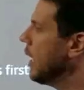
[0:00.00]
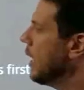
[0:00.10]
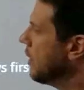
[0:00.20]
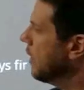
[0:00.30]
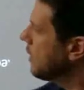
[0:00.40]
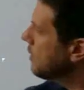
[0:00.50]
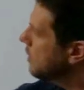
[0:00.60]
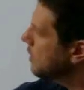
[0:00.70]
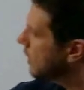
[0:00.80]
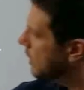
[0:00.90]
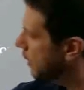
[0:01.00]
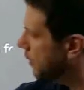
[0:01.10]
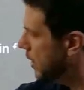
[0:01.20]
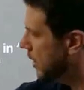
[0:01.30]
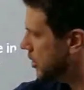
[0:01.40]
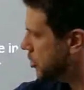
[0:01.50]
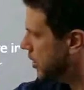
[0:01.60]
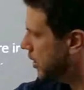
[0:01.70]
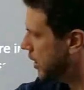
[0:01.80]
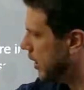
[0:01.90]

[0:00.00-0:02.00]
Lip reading: This is a definition, the